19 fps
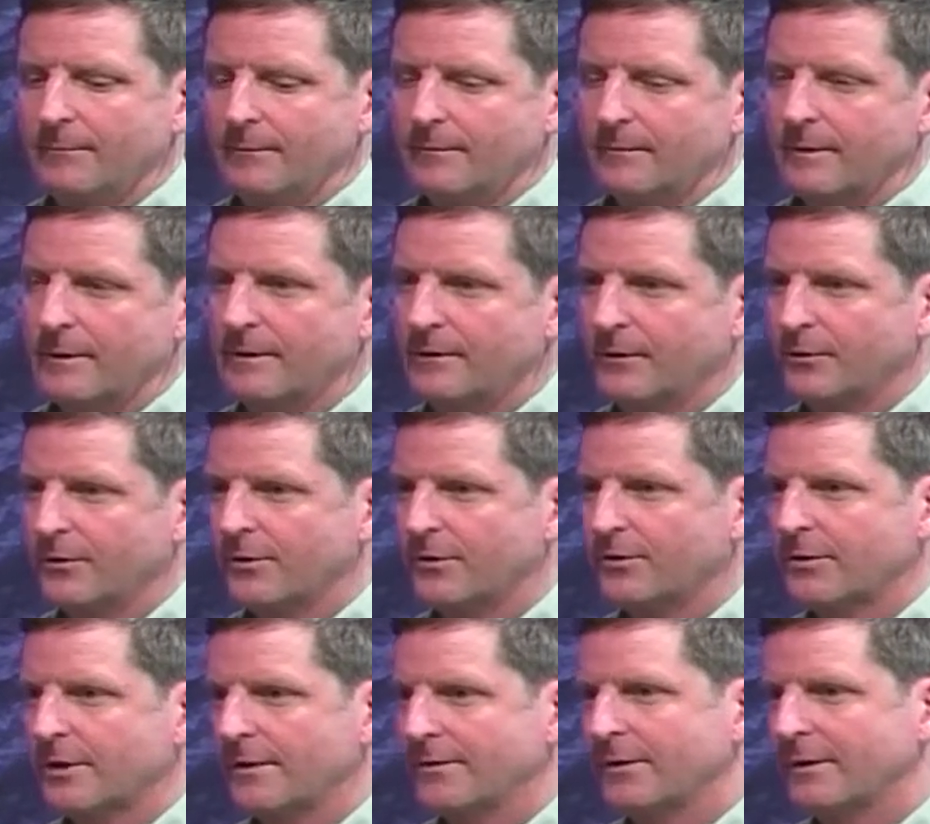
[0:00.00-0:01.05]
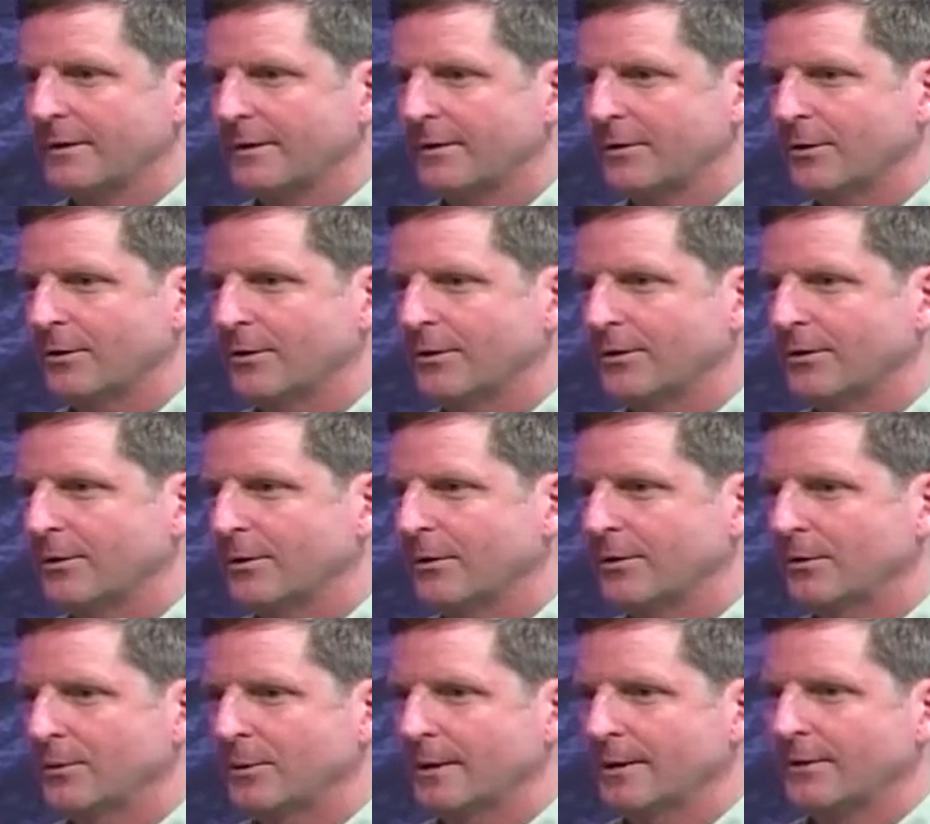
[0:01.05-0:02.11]
he was discussing this whole
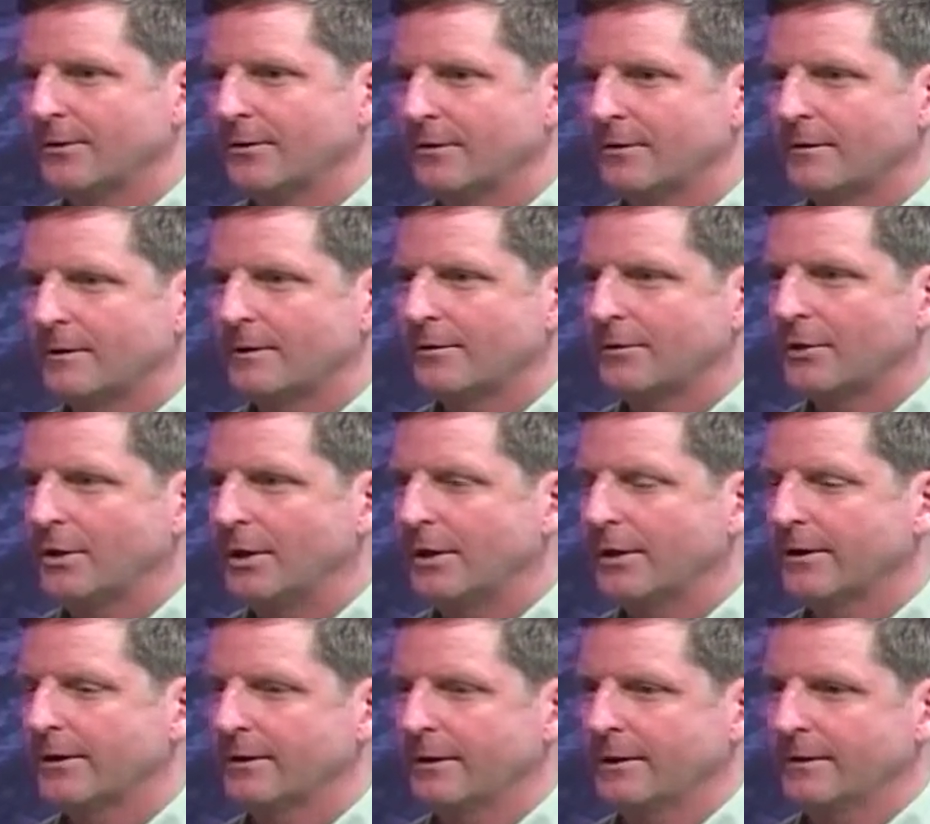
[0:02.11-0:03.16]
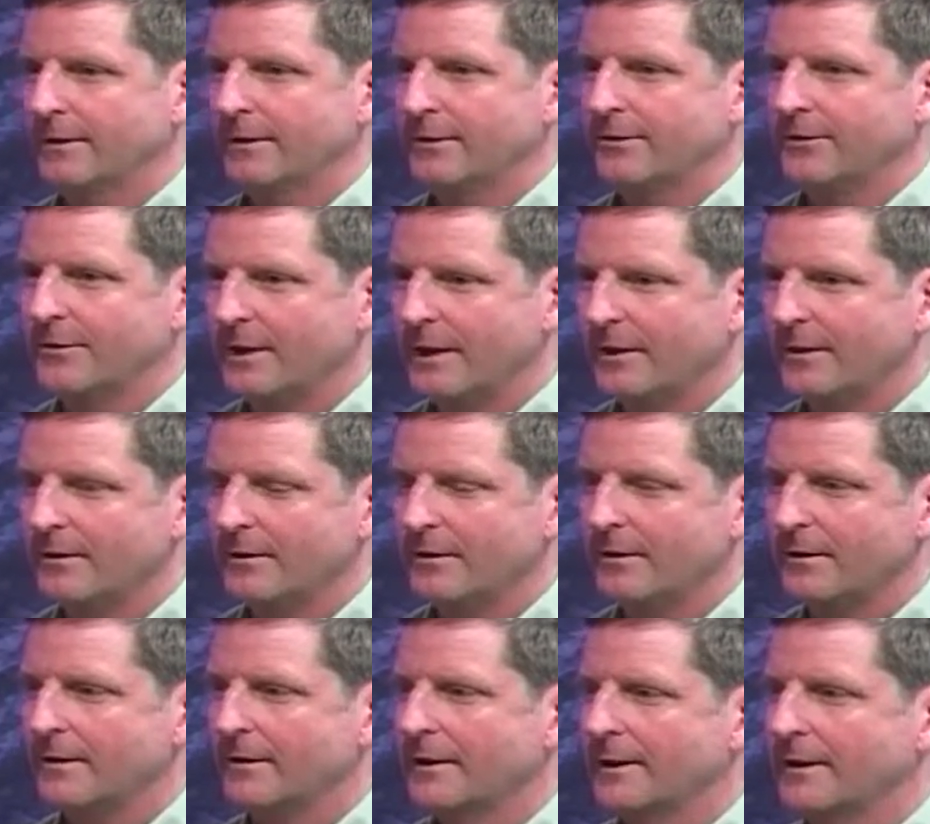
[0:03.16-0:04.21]
situation with his daughter and his
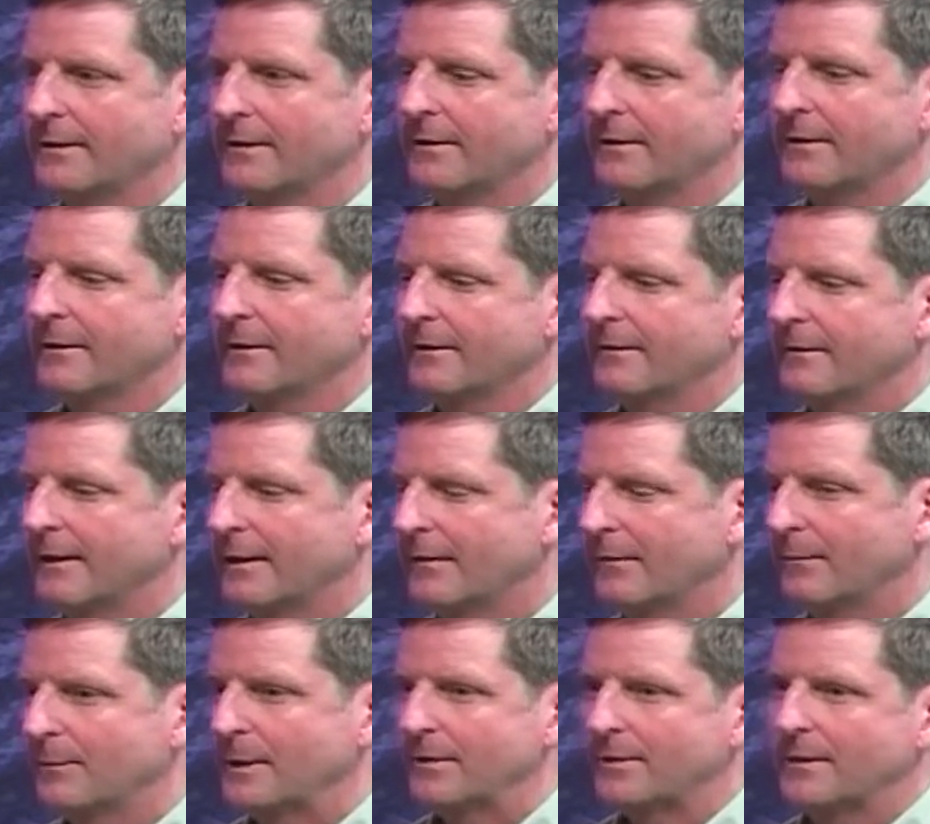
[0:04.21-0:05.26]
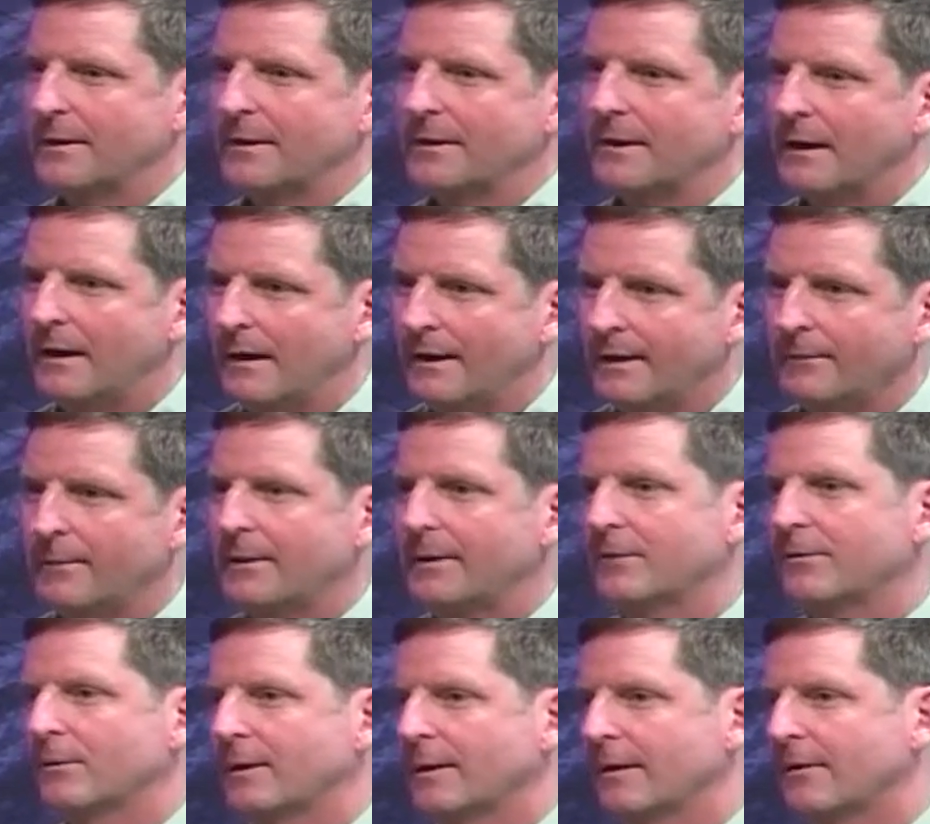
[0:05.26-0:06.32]
son-in-law, and they, because of the economy as the
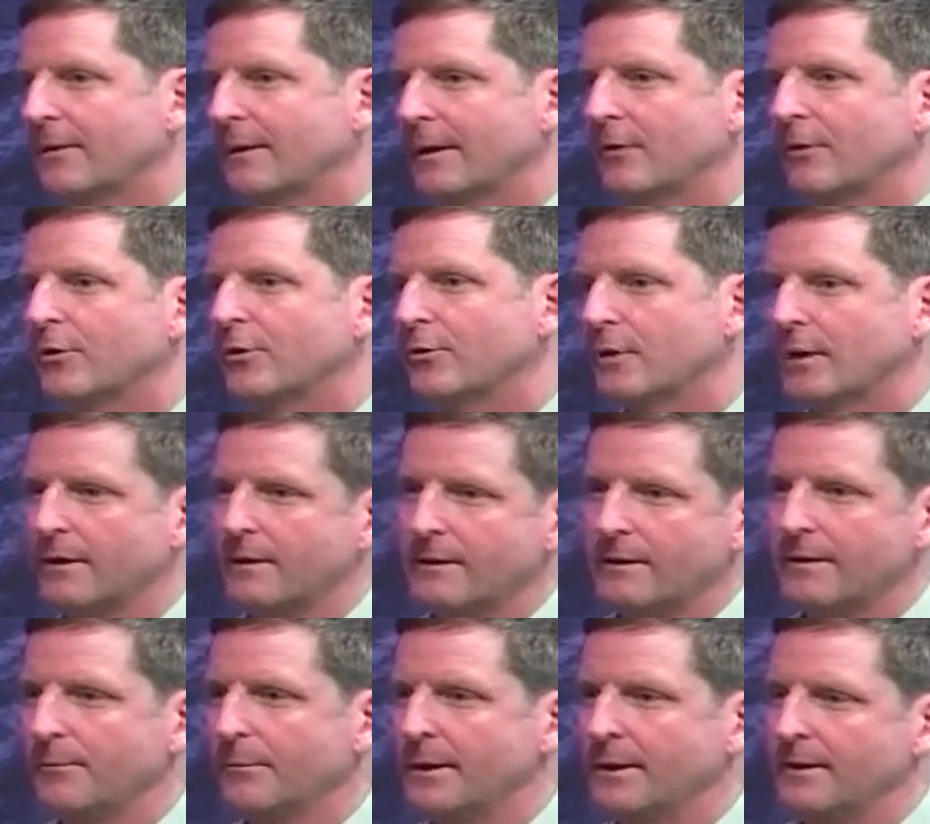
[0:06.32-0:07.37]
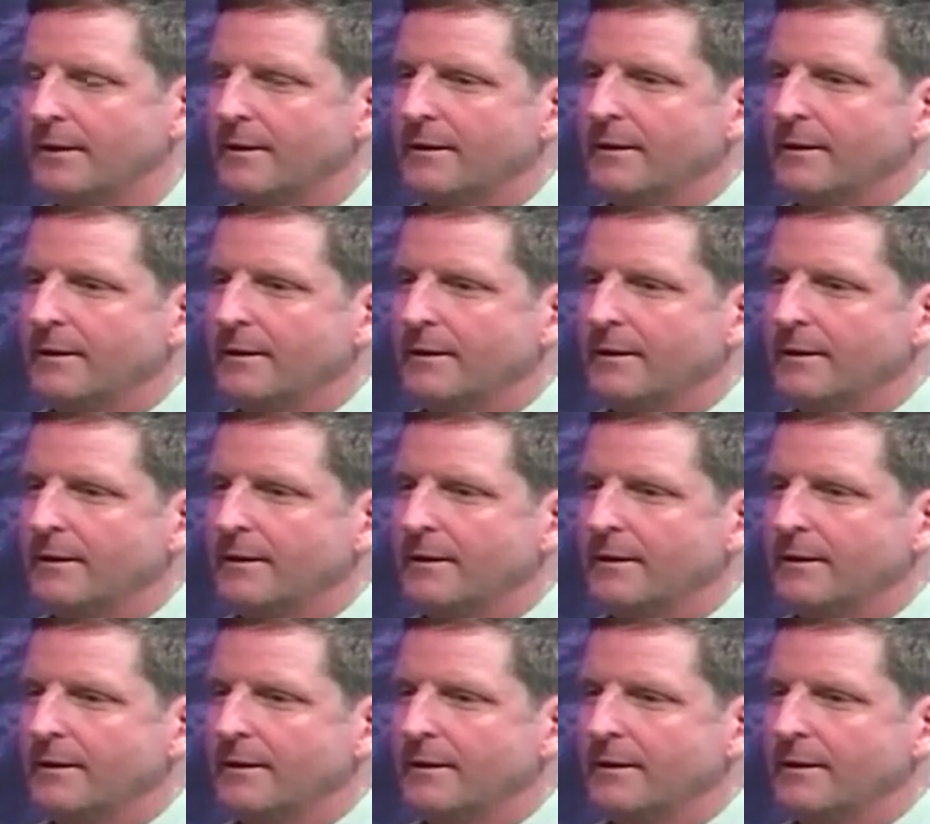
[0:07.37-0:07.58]
way it is, they were struggling a little bit.